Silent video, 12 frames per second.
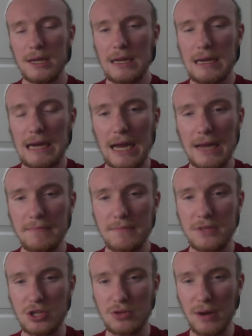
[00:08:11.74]
I'm
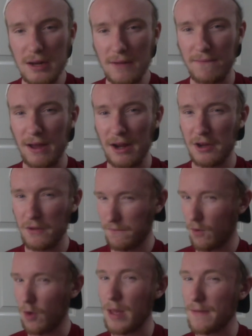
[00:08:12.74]
trying to find a new
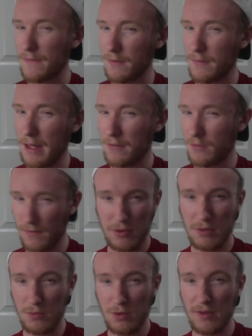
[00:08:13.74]
format for
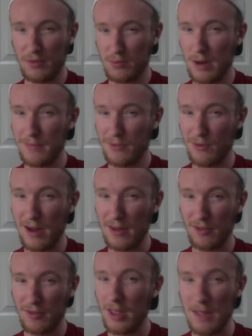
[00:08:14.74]
reviewing movies where I'm trying to
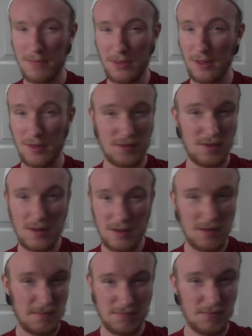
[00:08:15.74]
just keep these
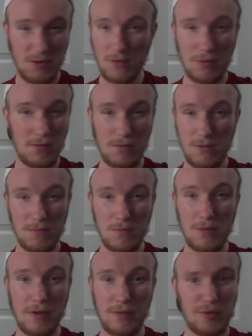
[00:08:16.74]
movie
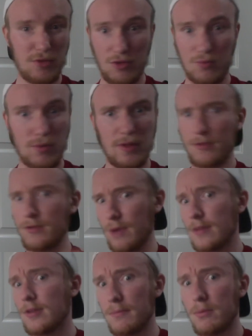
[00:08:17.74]
reviews just really
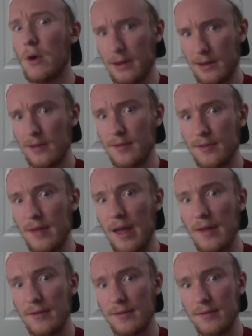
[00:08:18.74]
straight to the point and
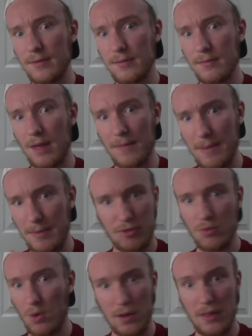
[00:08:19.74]
concise. Like, maybe
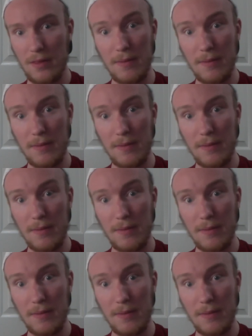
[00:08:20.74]
shorter.